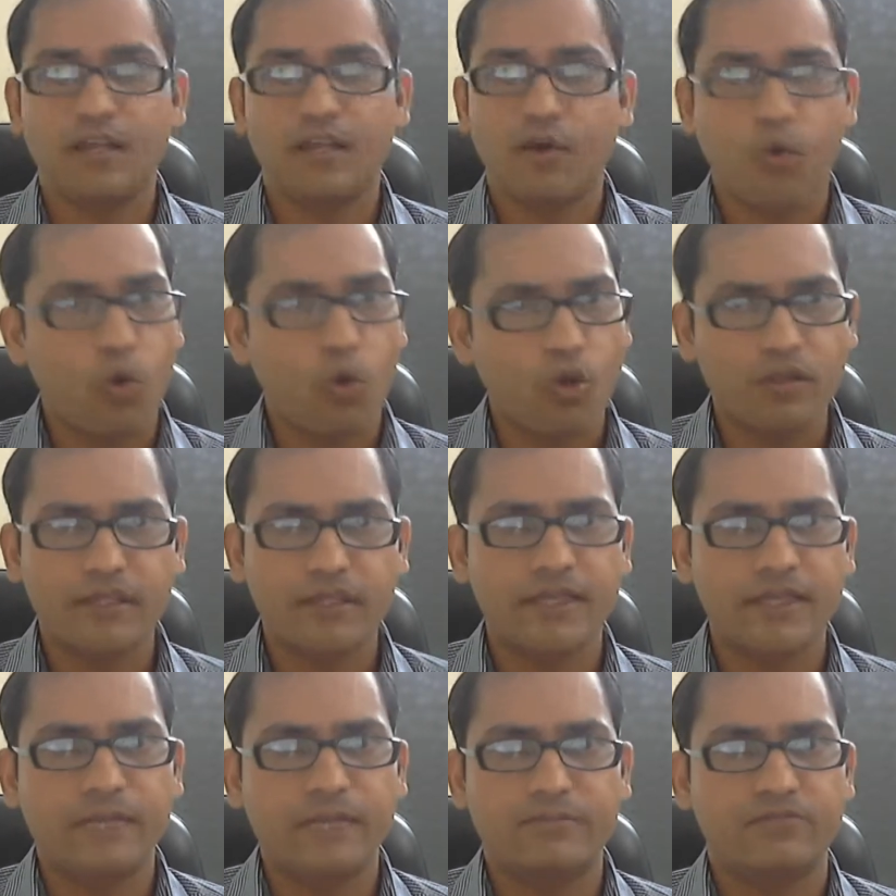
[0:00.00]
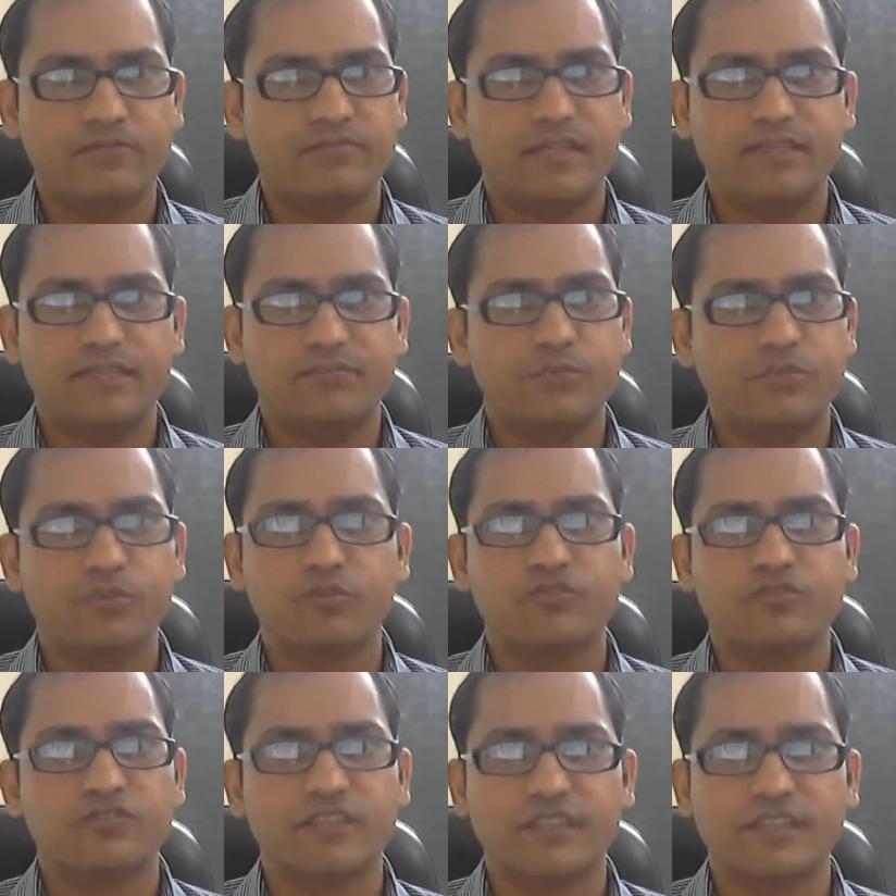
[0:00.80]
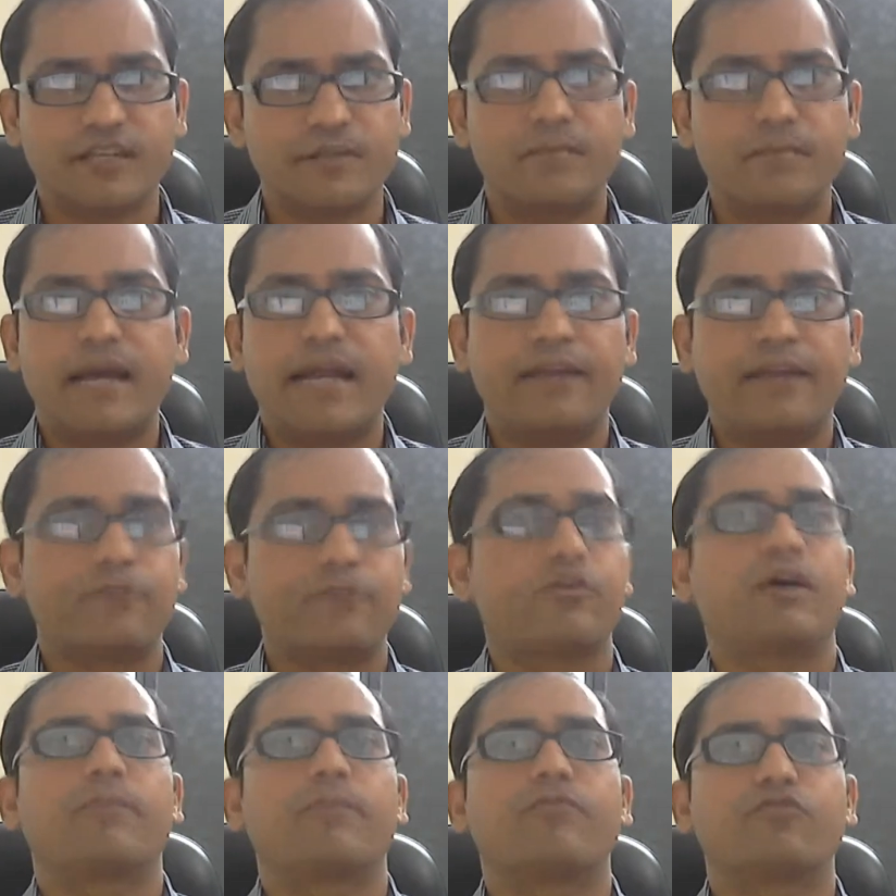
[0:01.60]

all the governments, because they are bankrupt.